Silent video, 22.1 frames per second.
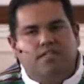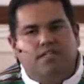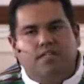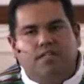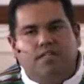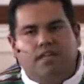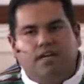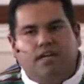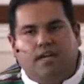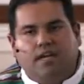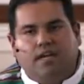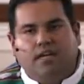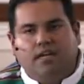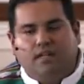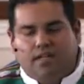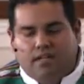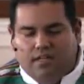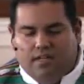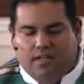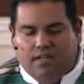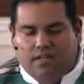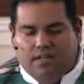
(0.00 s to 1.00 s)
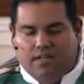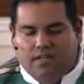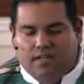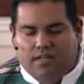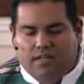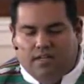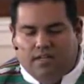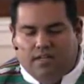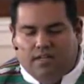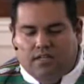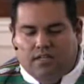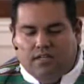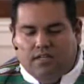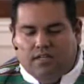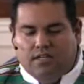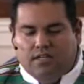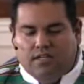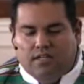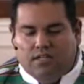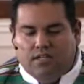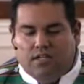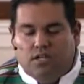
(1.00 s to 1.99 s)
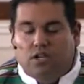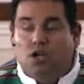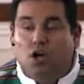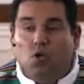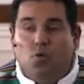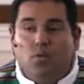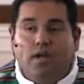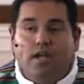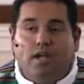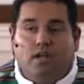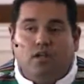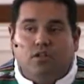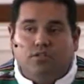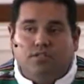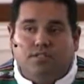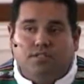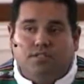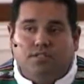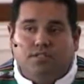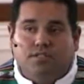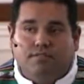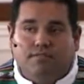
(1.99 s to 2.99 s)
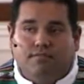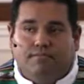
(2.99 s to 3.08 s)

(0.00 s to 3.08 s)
thing, no one else.